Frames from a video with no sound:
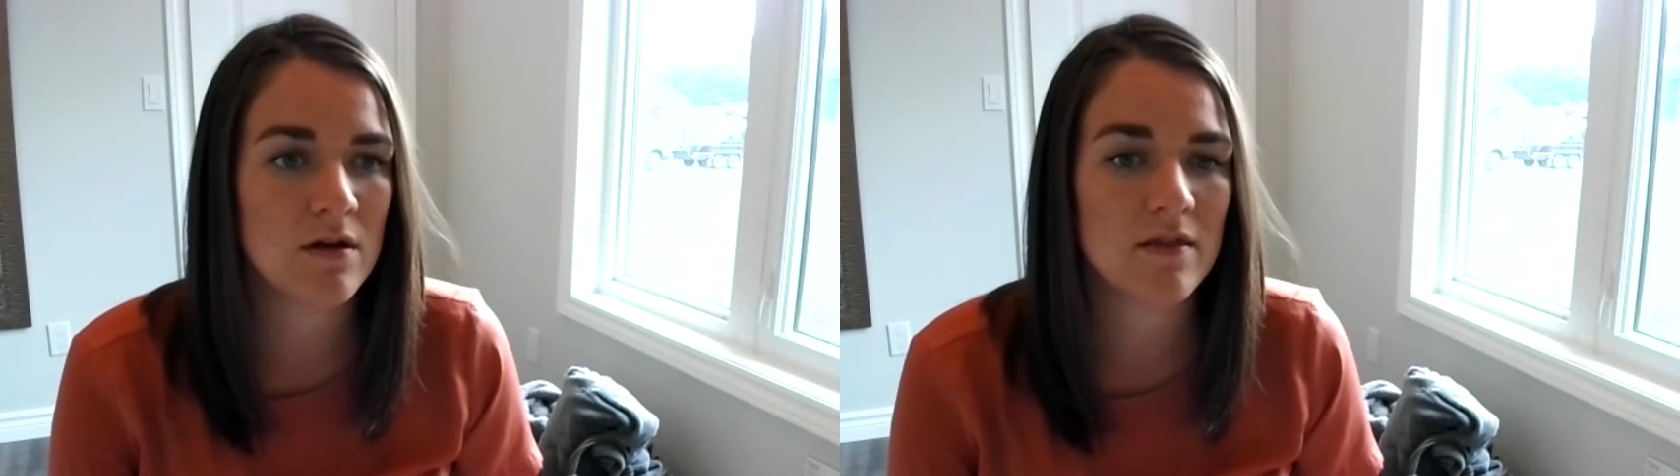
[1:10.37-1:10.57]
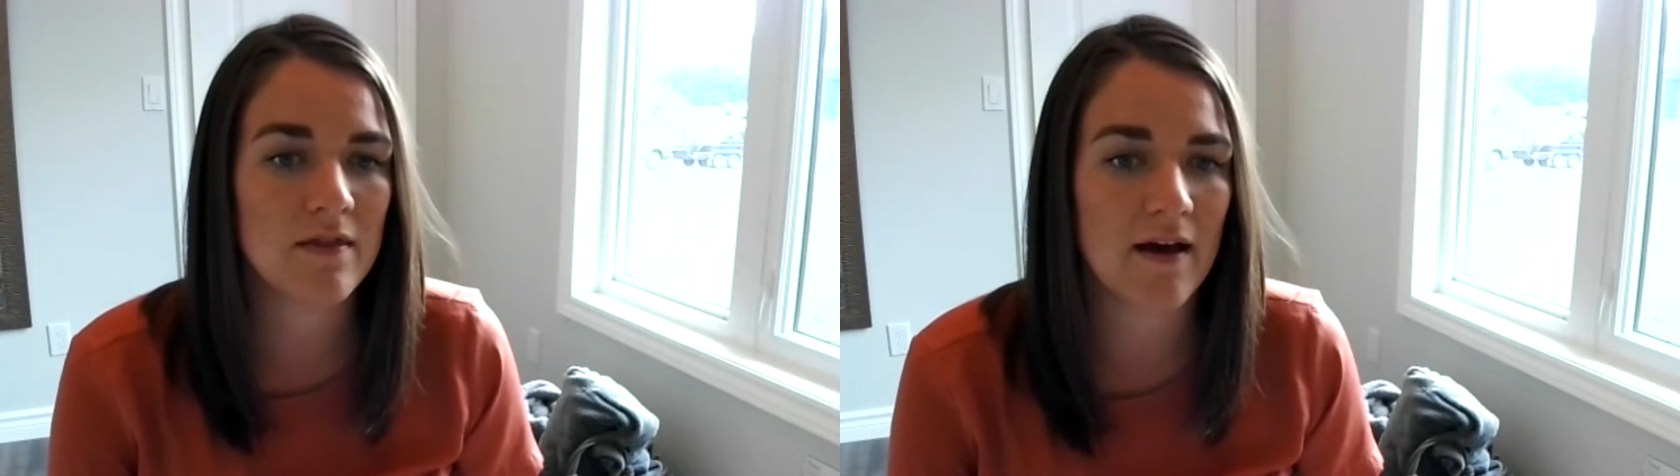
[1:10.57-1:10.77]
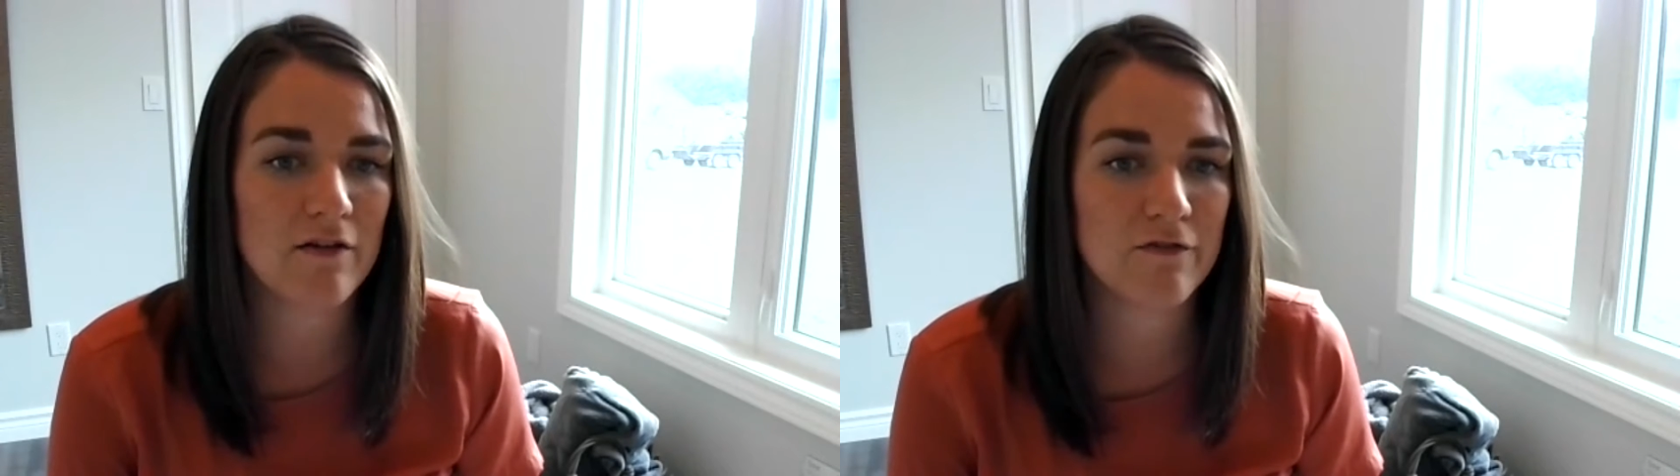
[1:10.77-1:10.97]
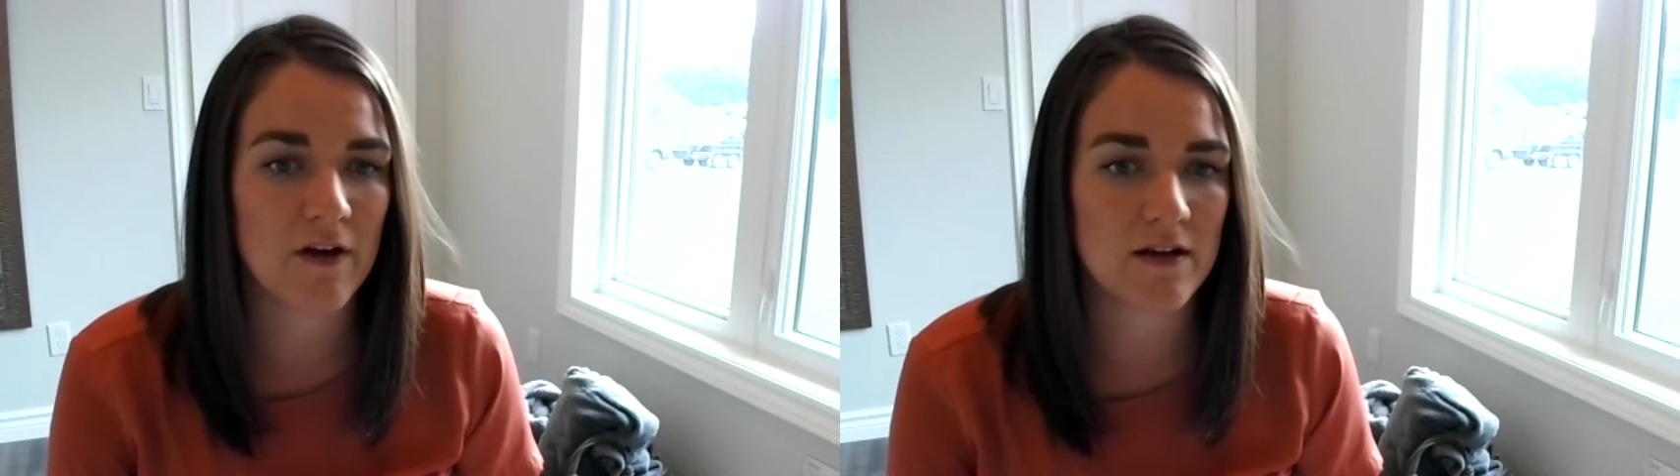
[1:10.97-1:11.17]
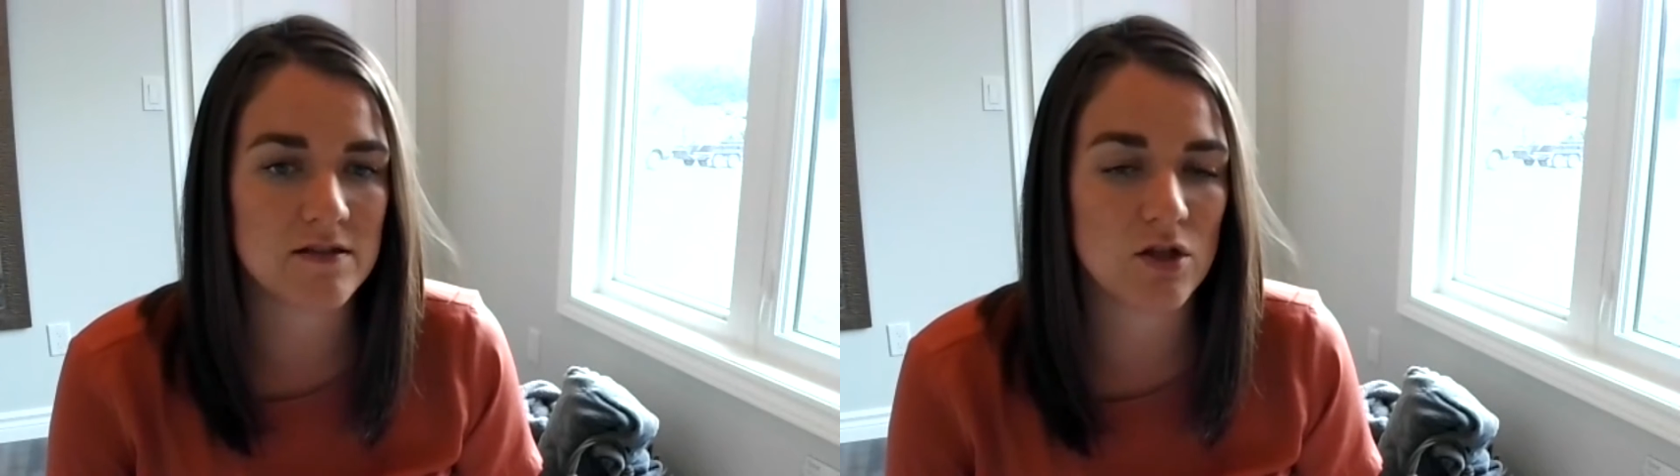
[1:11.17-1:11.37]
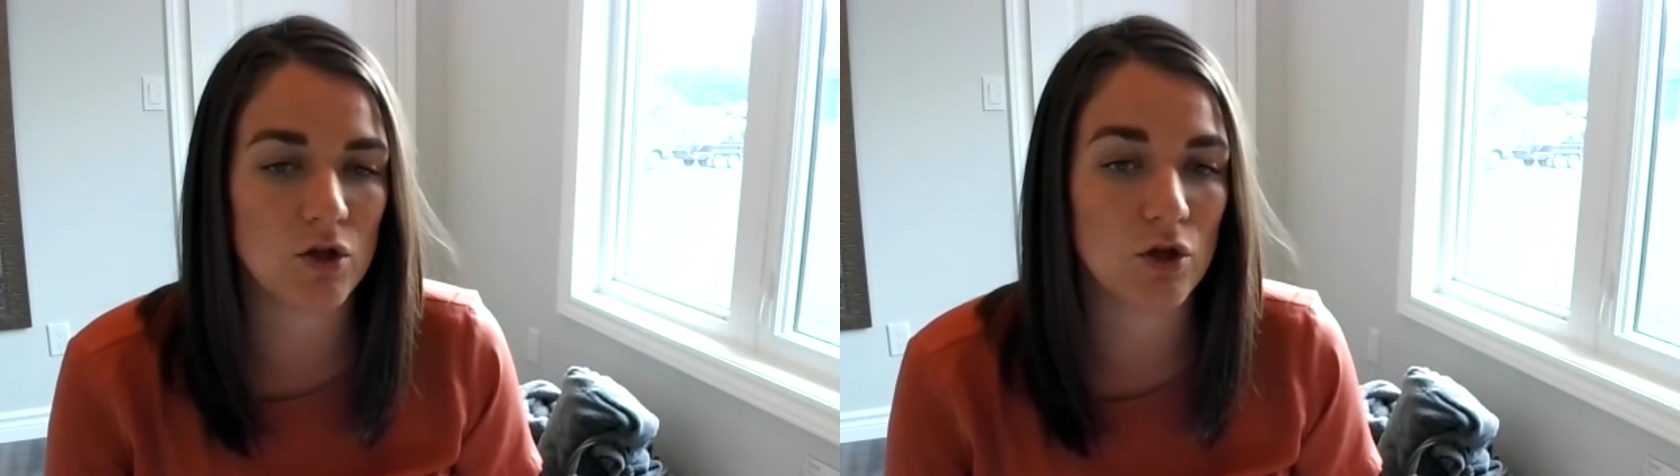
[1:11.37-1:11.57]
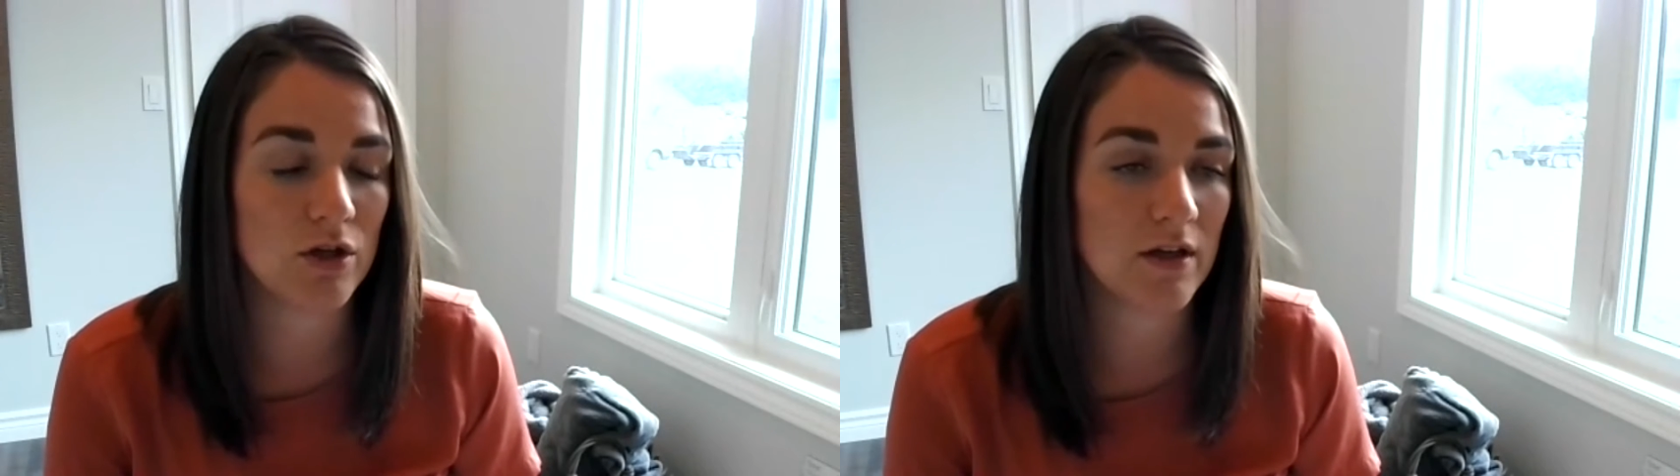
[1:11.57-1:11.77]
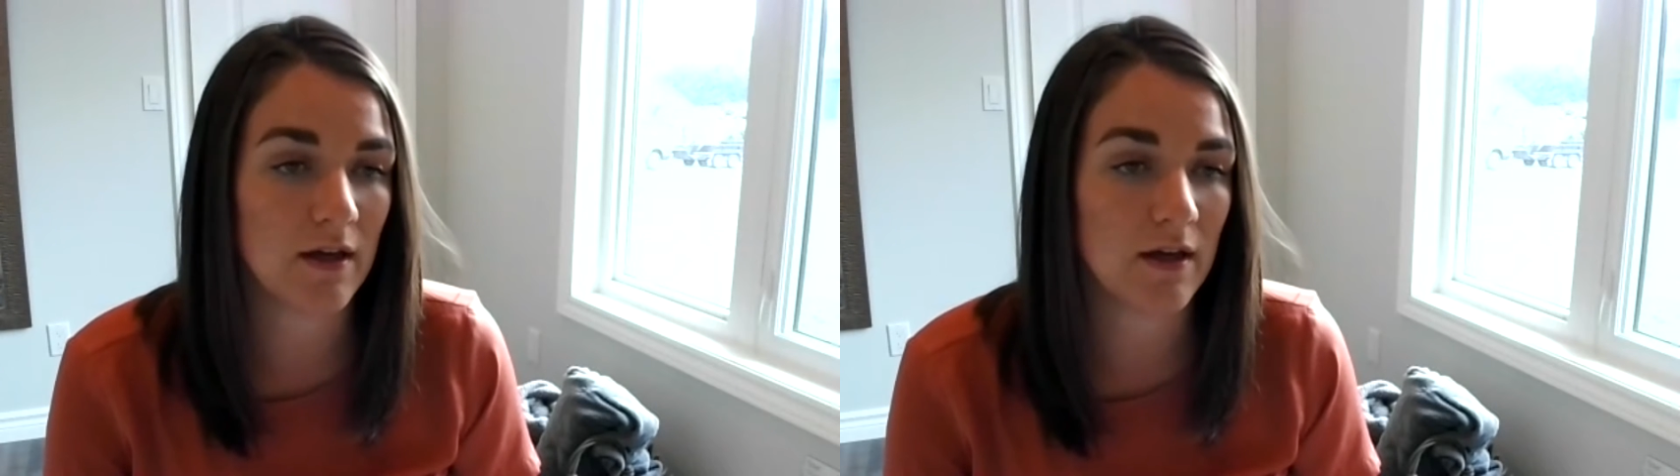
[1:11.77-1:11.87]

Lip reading: that affects the look